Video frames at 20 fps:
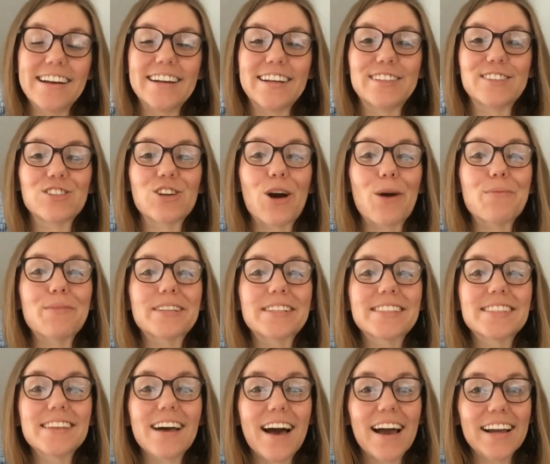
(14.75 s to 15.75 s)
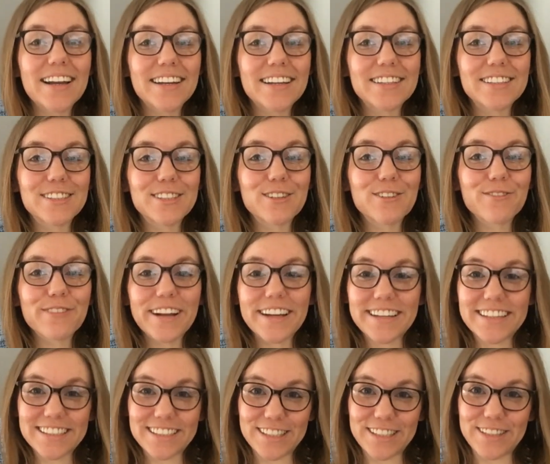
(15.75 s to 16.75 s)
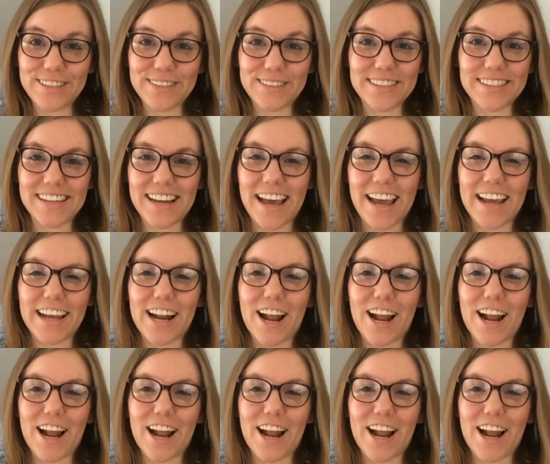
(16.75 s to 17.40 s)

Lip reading: And so I'm excited to read it to you today,